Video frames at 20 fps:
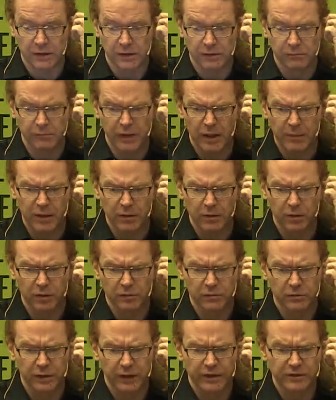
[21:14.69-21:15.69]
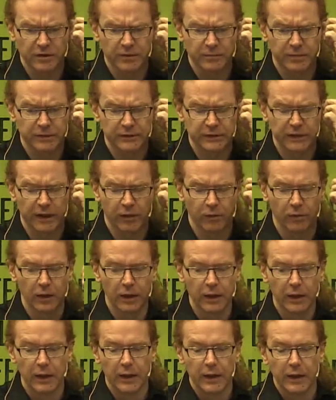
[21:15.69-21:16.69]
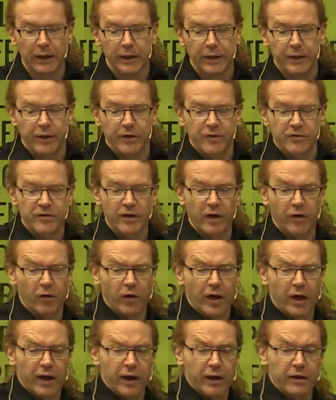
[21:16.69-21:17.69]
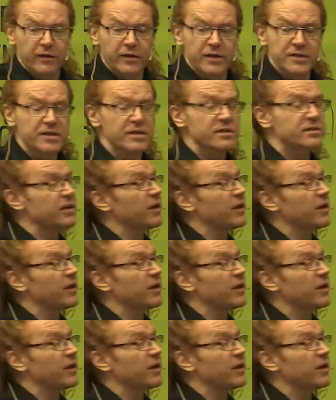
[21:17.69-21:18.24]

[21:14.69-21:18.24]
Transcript: maybe not later, but now. So this is the